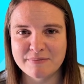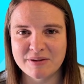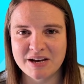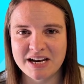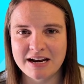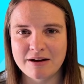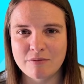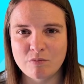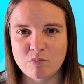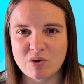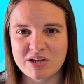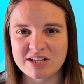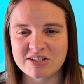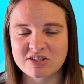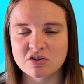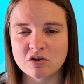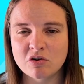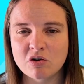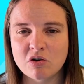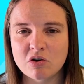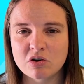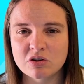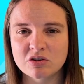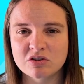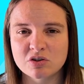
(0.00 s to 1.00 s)
and we
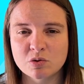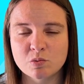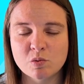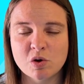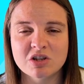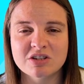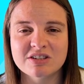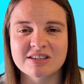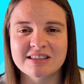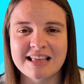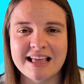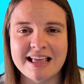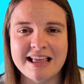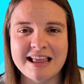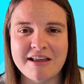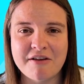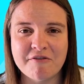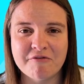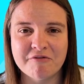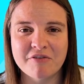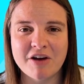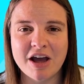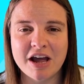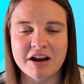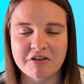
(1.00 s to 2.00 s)
saw towards the
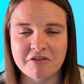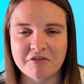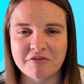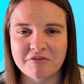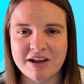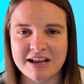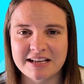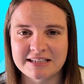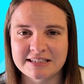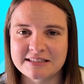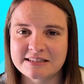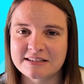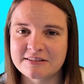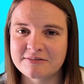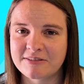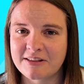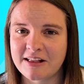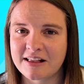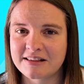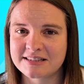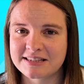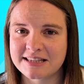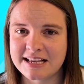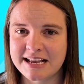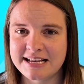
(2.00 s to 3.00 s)
final phases of
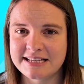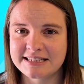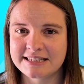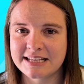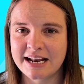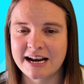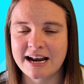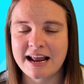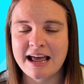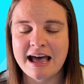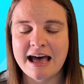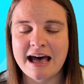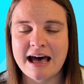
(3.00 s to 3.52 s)
last season,